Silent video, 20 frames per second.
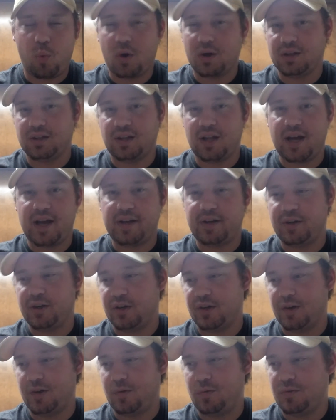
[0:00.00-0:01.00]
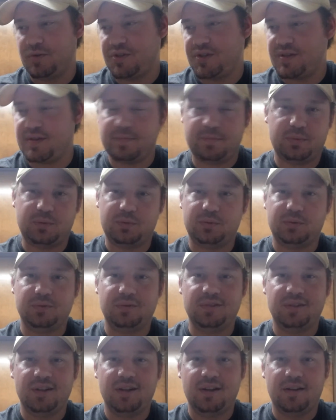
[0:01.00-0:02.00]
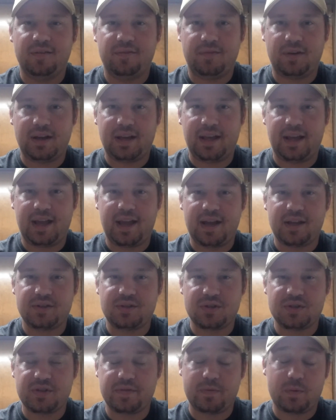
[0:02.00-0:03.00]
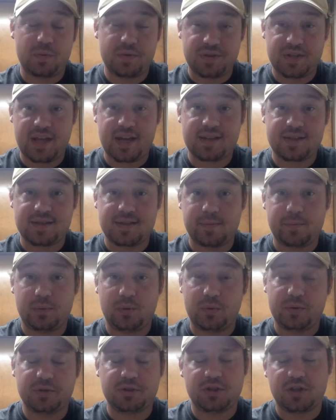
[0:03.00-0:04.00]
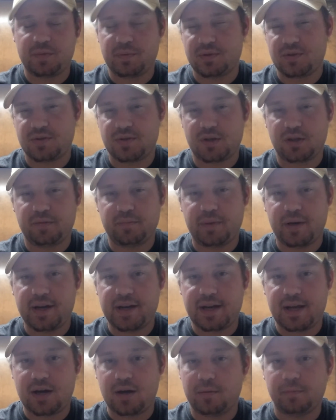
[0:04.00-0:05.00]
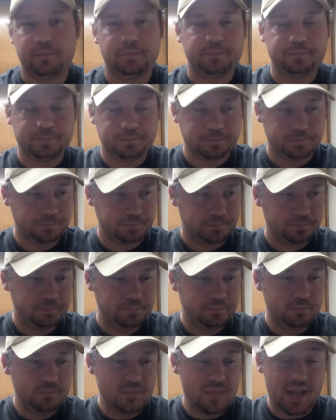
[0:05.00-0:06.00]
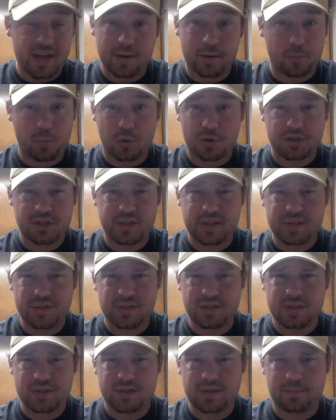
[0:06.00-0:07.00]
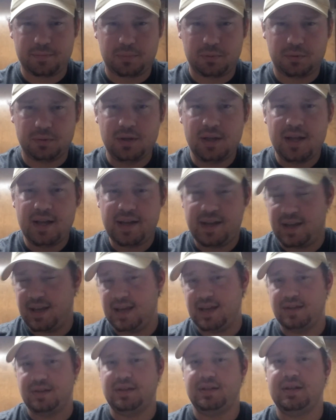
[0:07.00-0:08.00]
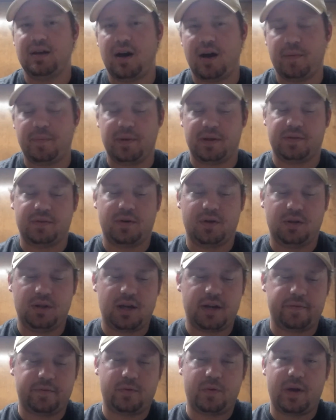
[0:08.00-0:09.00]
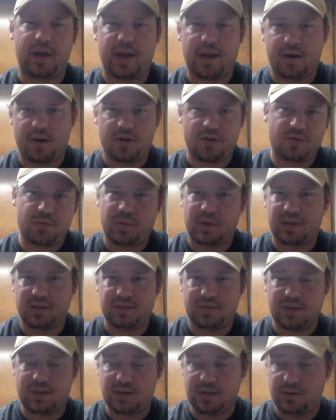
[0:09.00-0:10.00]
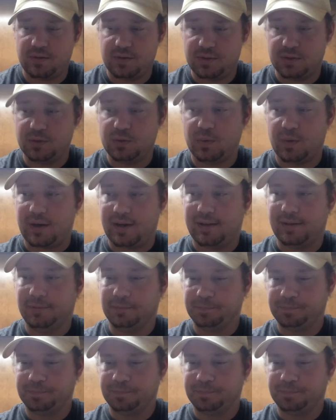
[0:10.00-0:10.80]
one-liner and simple fucking answers. If it was that simple, it should have been solved by now. And abortion isn't a simple, easy topic. There are a lot of gray areas we continue to